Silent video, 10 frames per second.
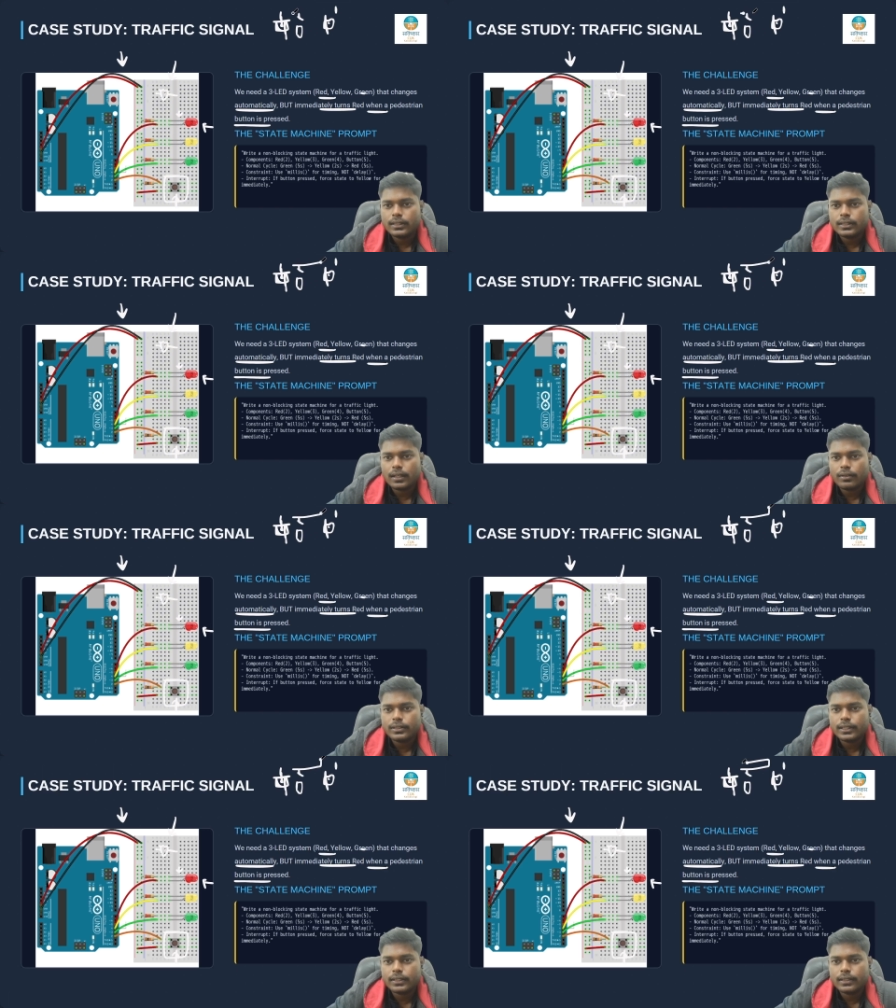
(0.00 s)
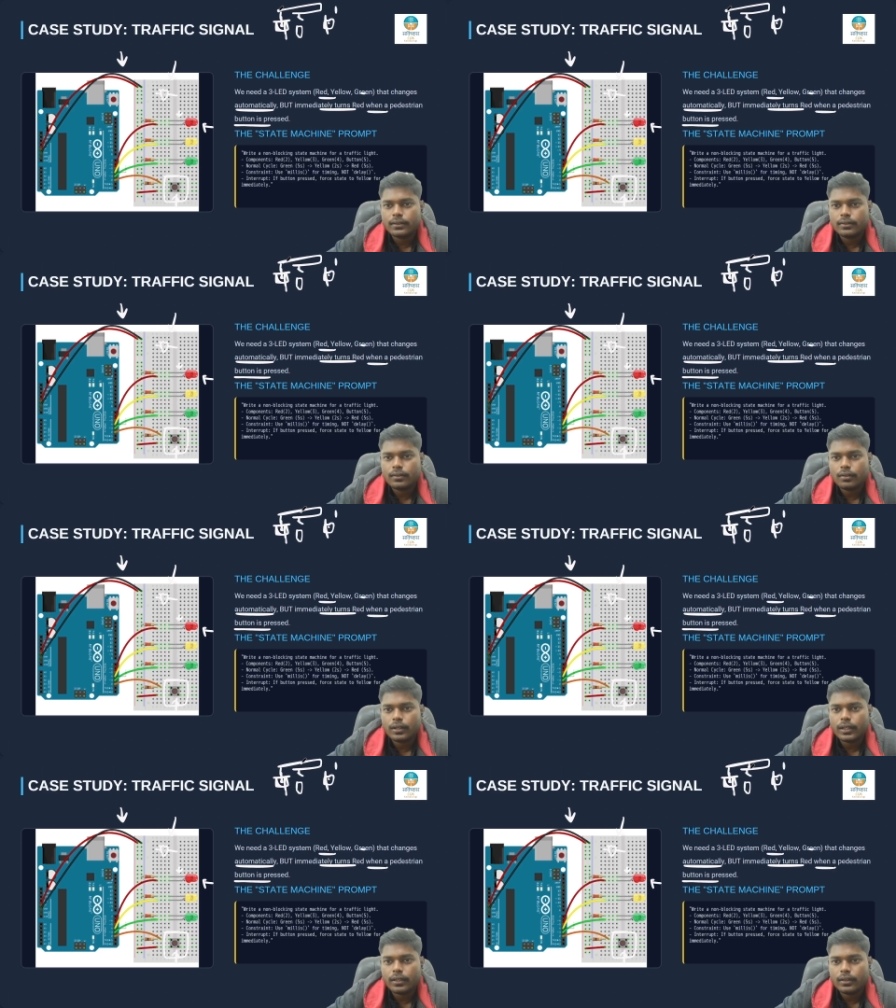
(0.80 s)
This is our signal.
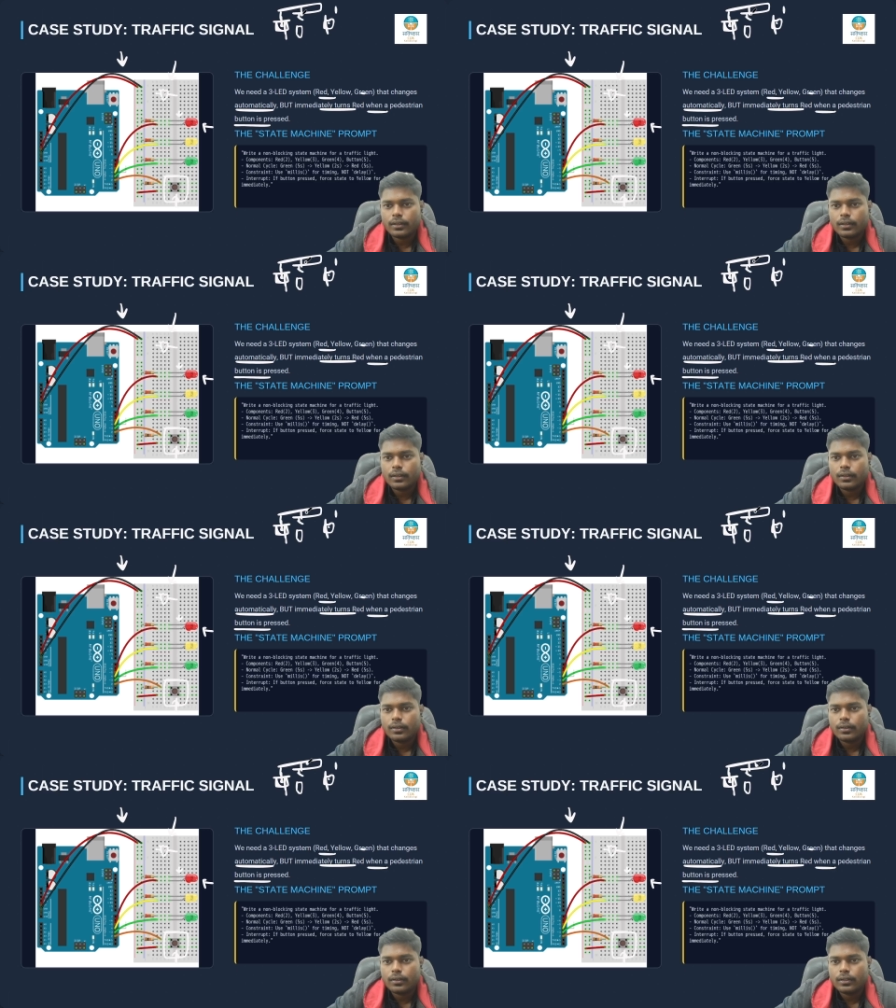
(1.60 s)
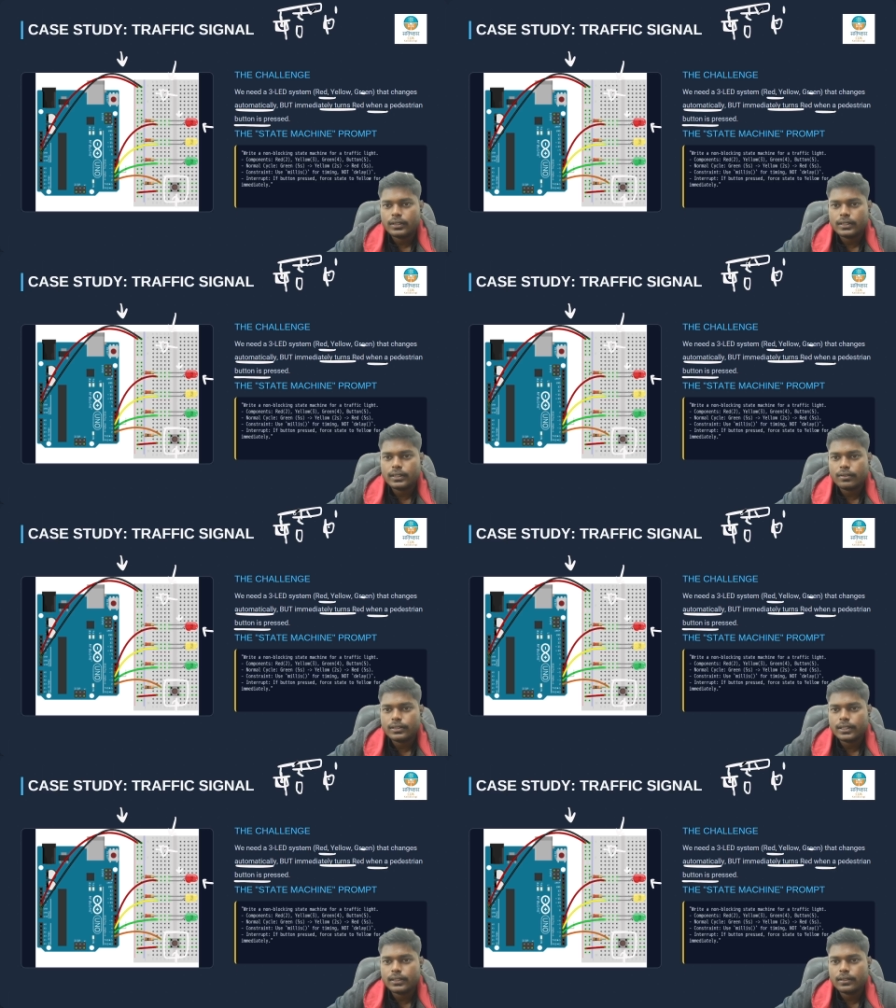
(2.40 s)
Okay, this is
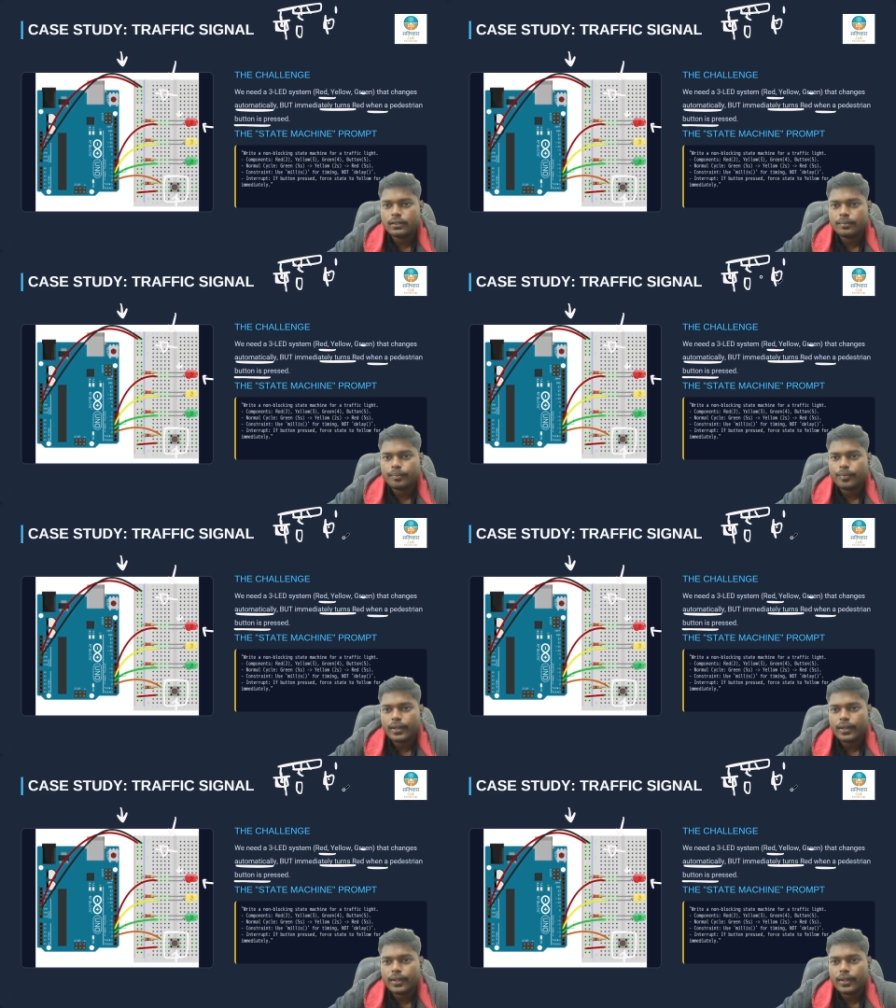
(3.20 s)
our signal.